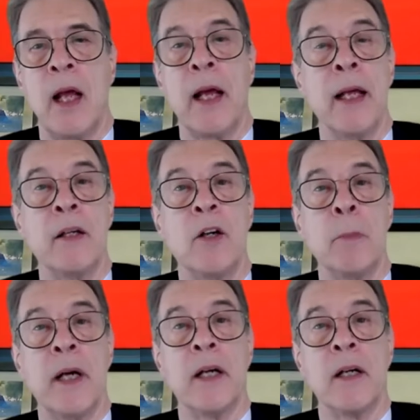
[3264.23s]
and no
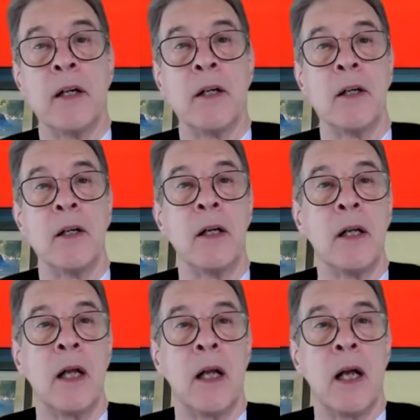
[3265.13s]
matter
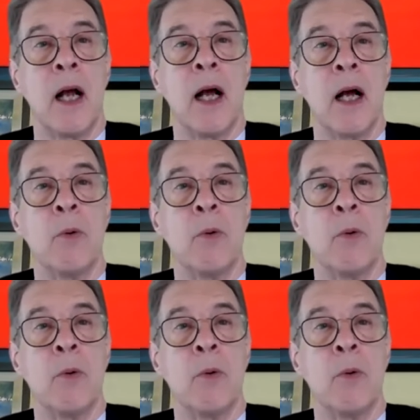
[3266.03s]
uh,